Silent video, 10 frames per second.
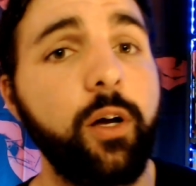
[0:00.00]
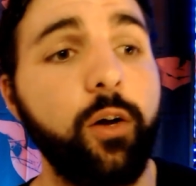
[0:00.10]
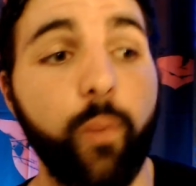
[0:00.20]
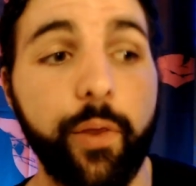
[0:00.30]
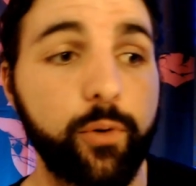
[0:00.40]

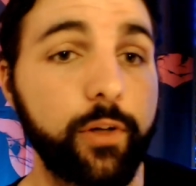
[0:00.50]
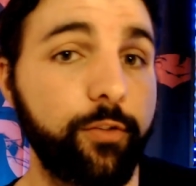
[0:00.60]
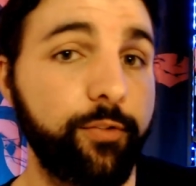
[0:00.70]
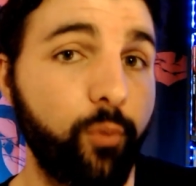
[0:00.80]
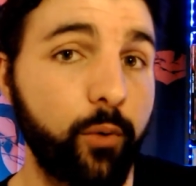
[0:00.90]
whether it's
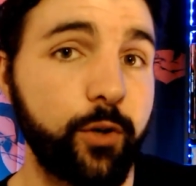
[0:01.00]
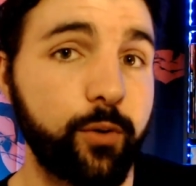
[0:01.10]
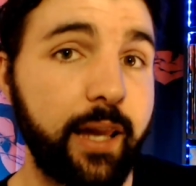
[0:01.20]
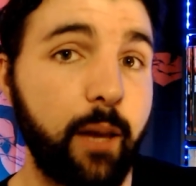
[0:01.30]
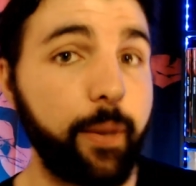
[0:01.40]
for your
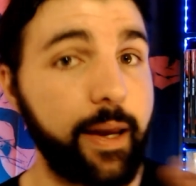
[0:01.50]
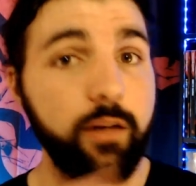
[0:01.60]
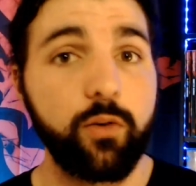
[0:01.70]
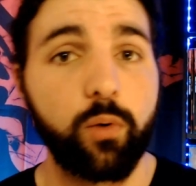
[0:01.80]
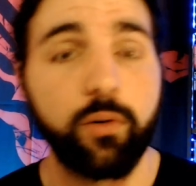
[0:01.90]
campaign
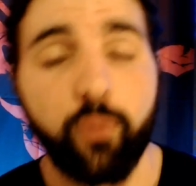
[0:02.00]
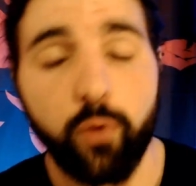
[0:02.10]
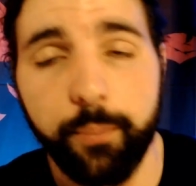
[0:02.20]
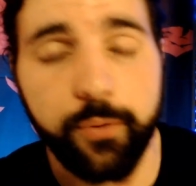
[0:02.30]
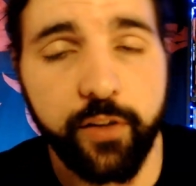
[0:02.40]
or for a
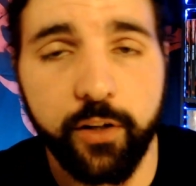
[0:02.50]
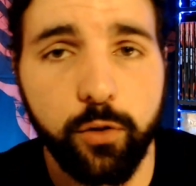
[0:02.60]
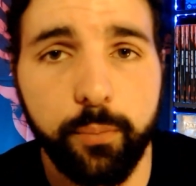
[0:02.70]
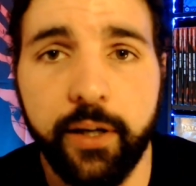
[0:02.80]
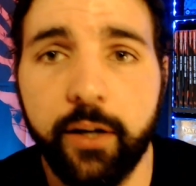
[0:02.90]
particular
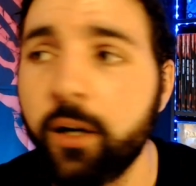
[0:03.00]
player,